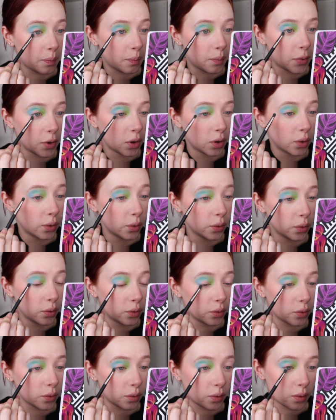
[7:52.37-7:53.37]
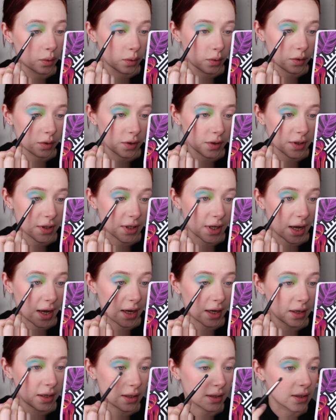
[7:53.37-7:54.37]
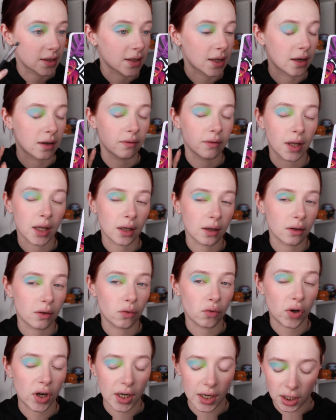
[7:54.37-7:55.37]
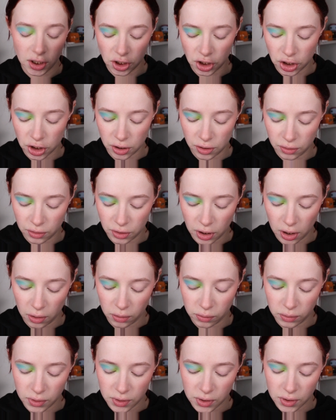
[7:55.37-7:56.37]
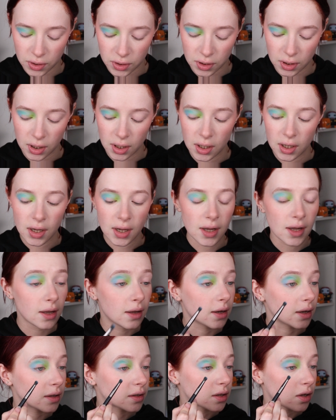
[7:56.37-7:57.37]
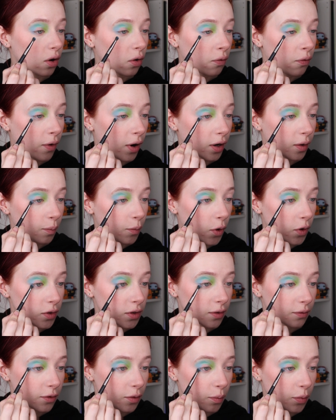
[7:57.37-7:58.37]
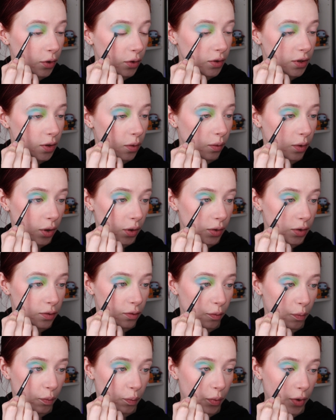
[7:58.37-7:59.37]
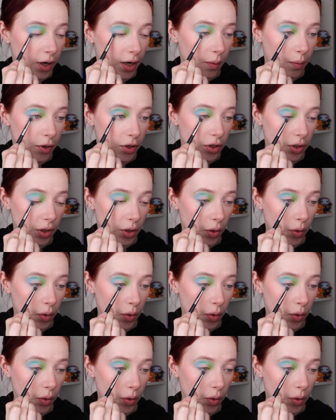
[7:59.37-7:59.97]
blue side instead of like greenish tones. Like so far, most of the blues that we used were pretty much on the